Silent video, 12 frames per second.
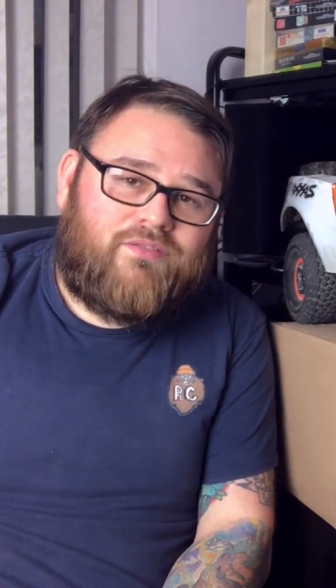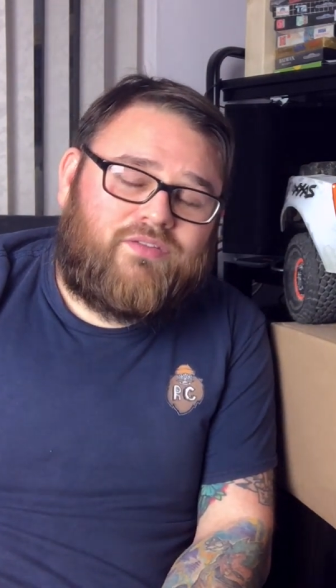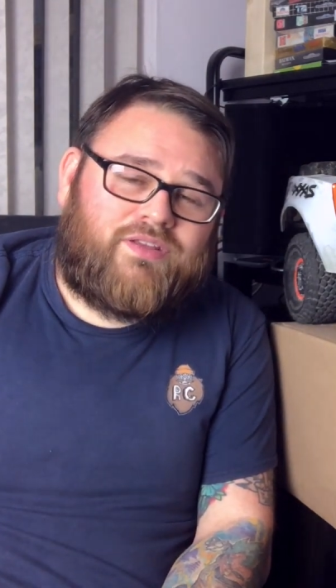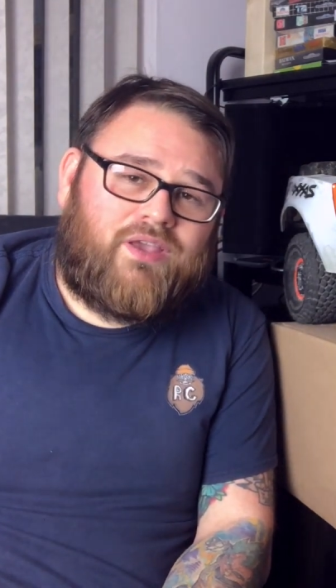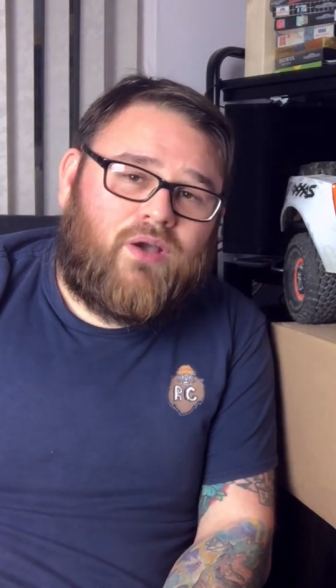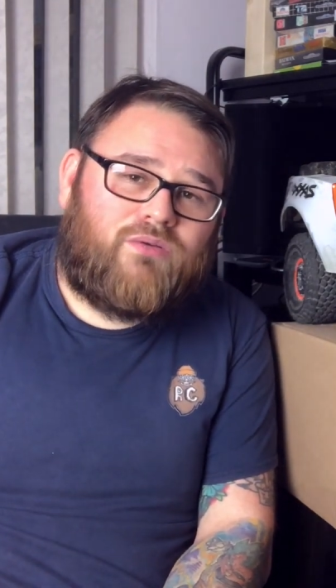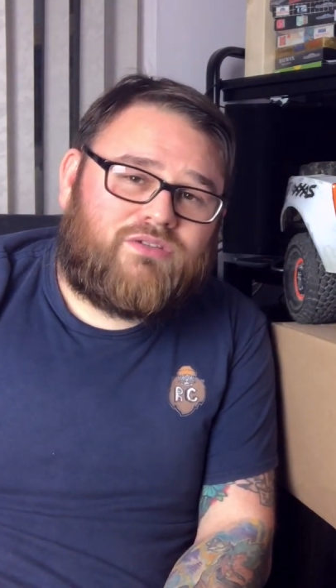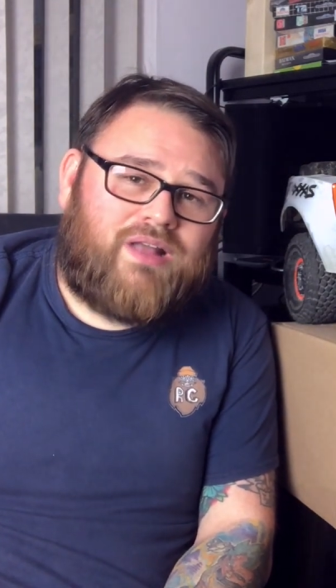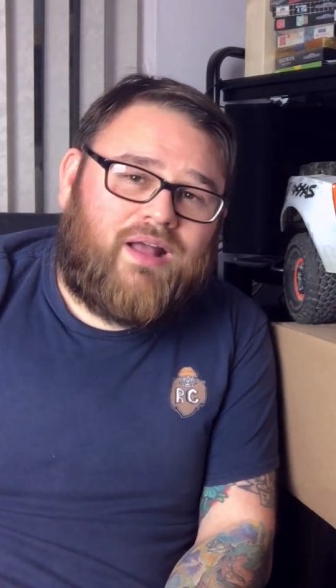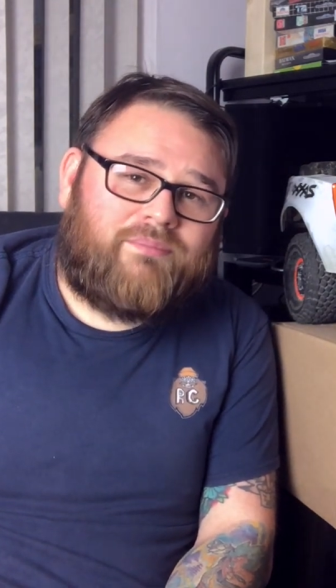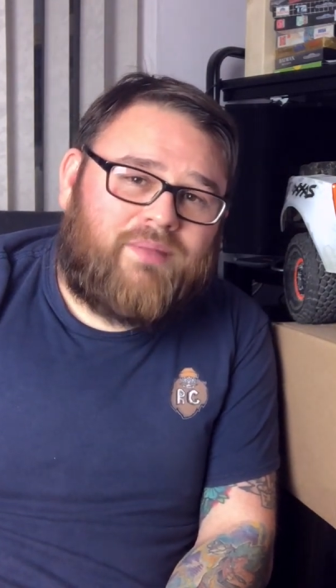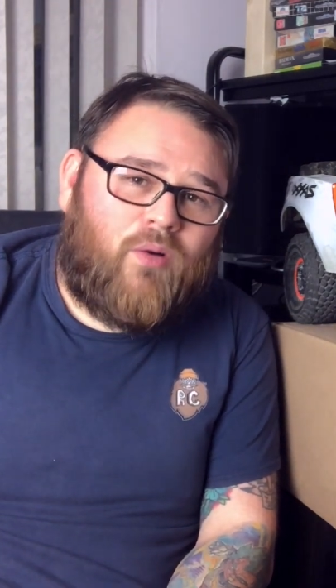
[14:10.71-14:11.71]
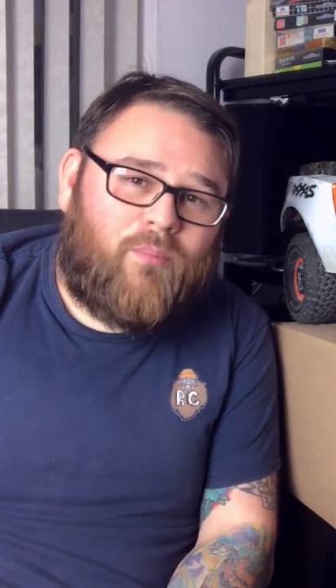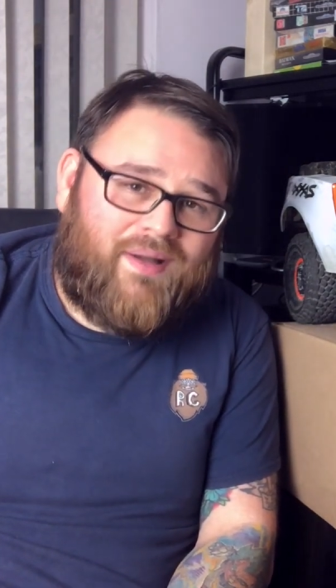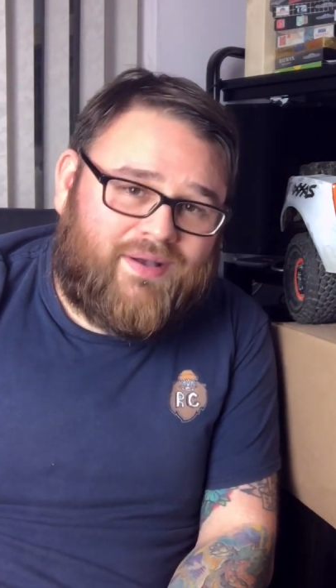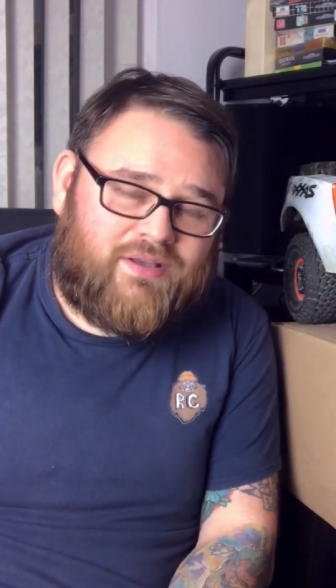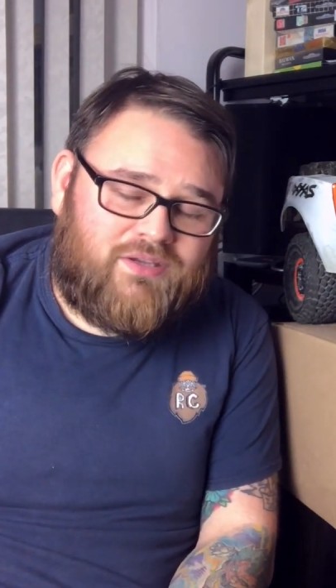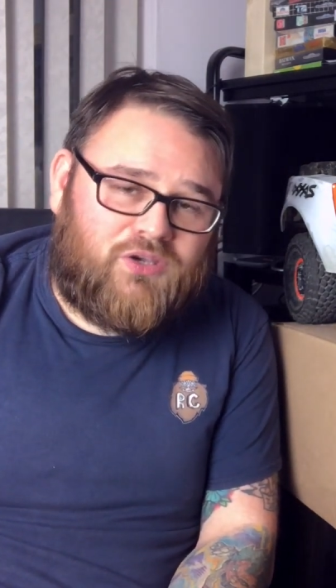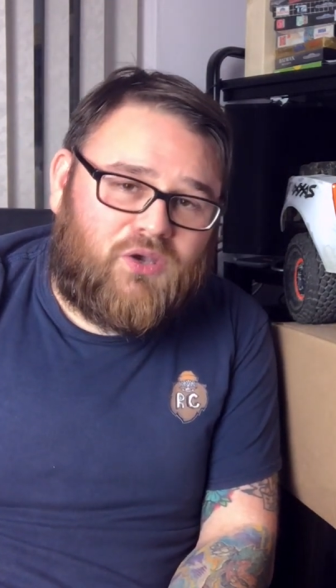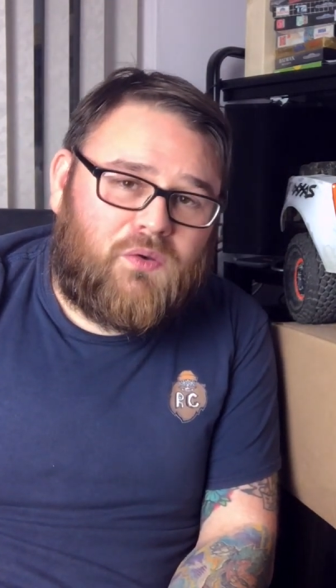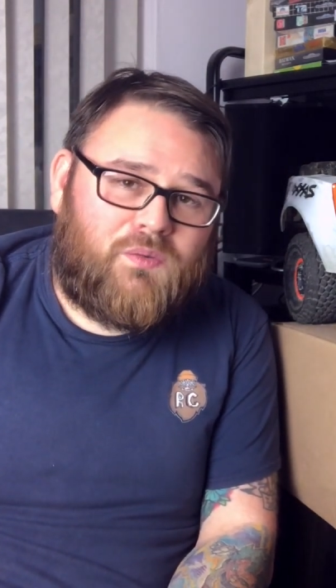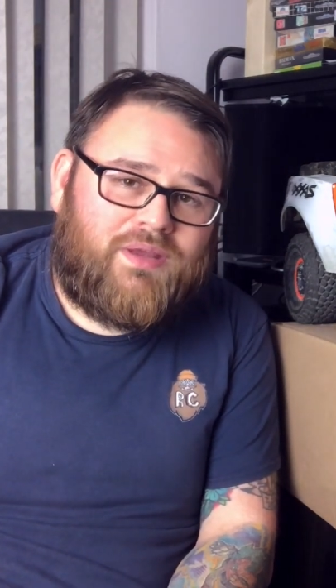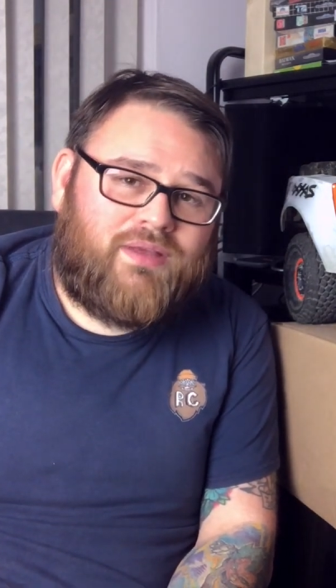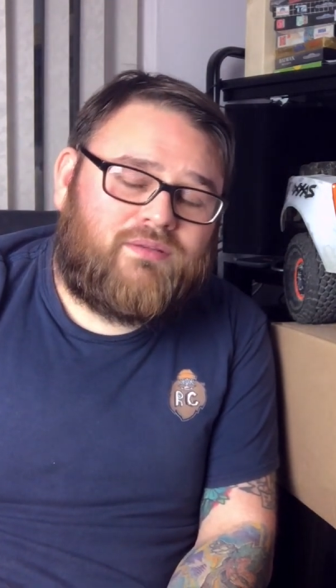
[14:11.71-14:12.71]
videos that I'm now back at
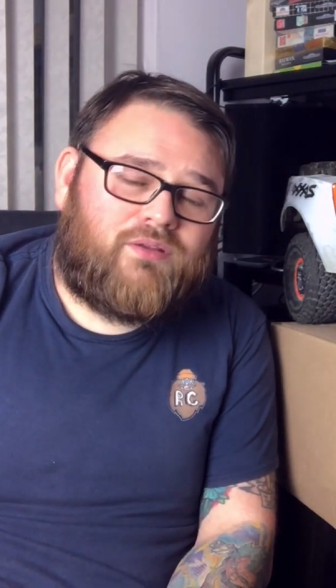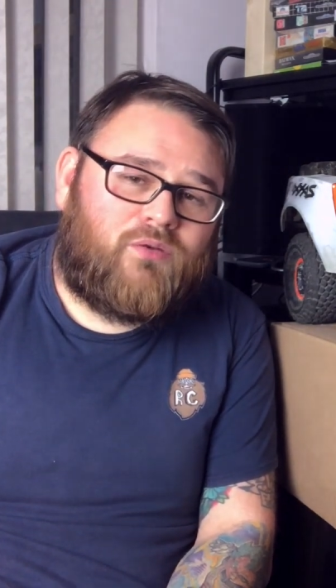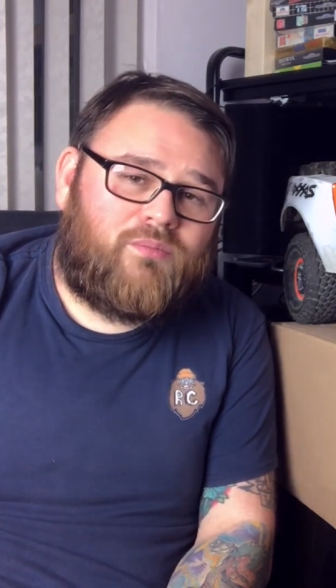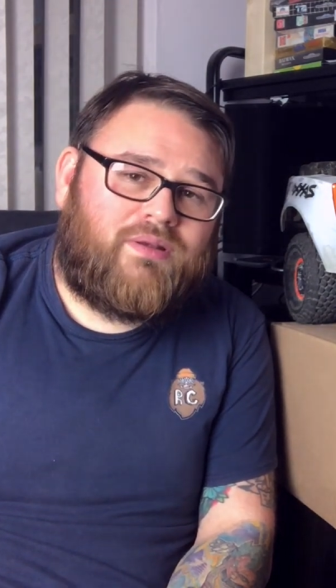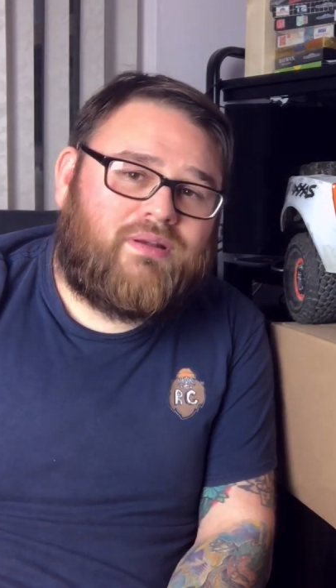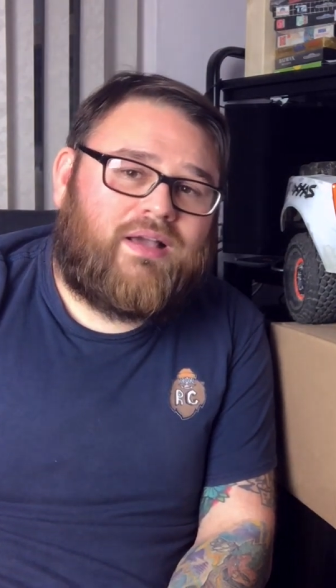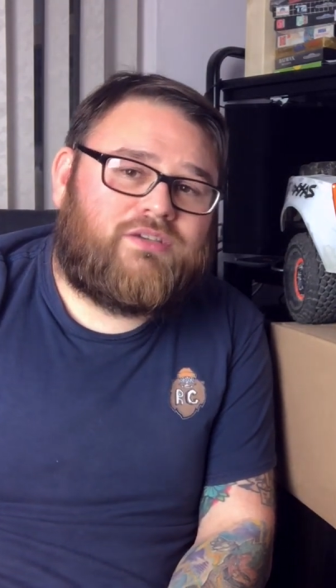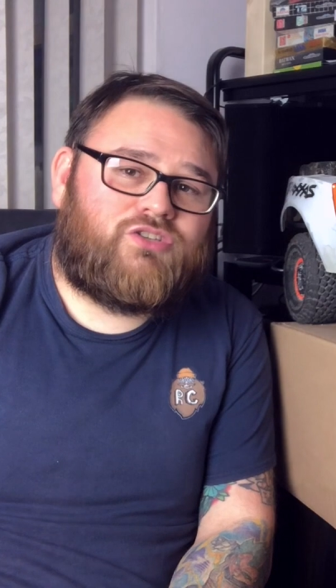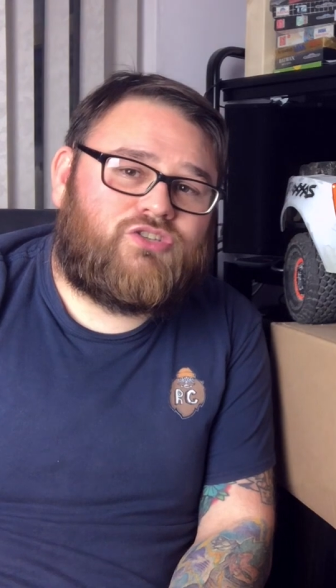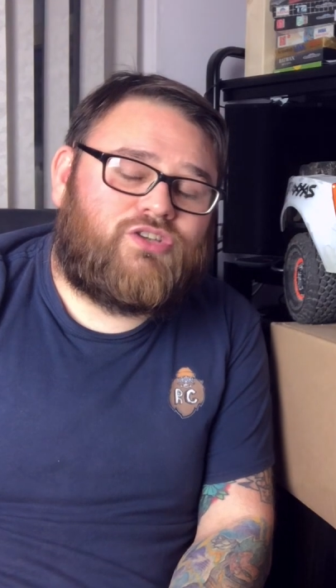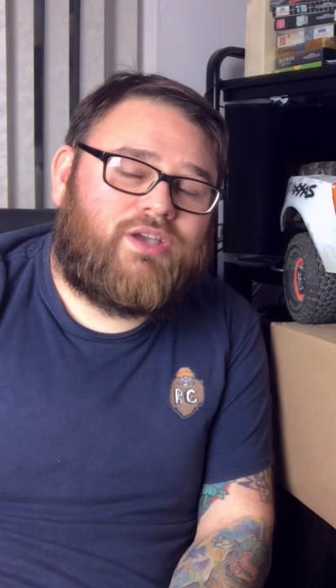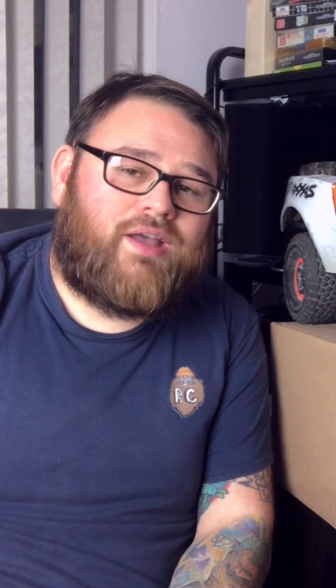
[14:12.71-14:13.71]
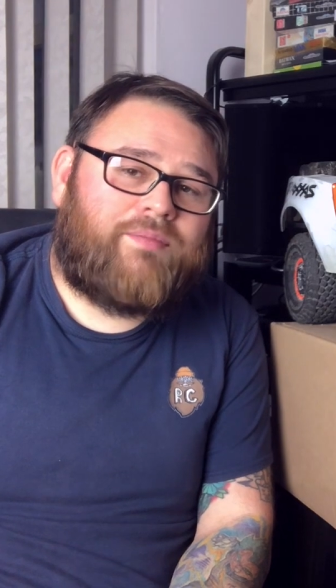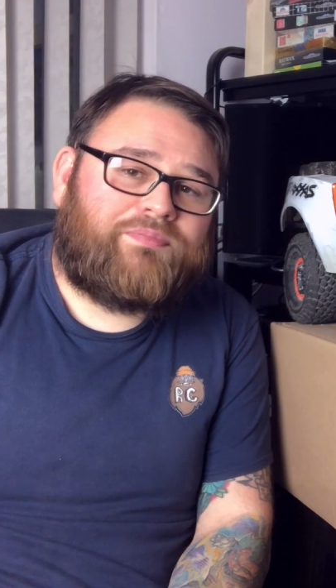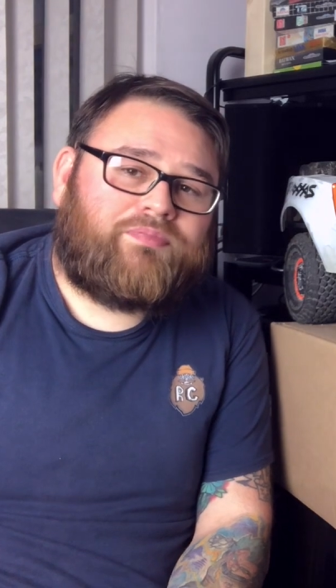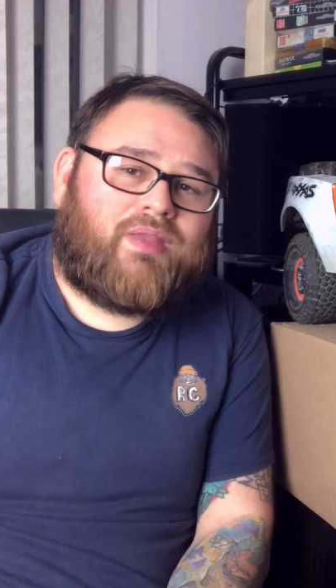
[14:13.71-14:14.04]
uni doing my last year.